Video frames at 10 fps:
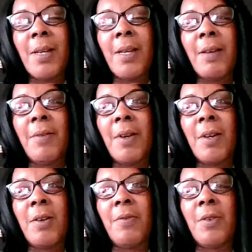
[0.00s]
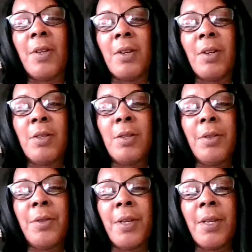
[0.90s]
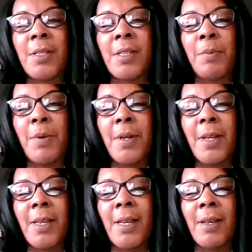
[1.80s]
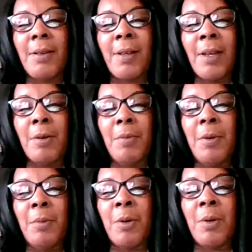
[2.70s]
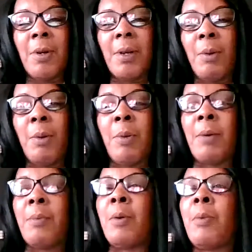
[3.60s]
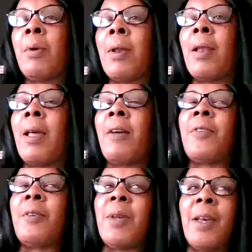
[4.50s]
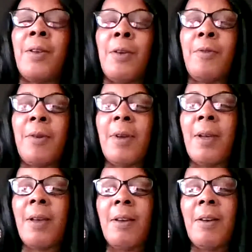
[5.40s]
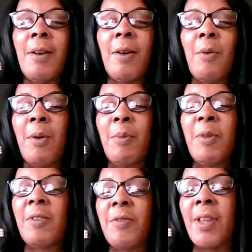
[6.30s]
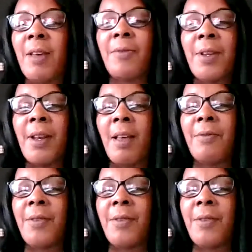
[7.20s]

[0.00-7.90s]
I've only got to the third step and I can't get up no more. We were laughing my head off. We're both laughing.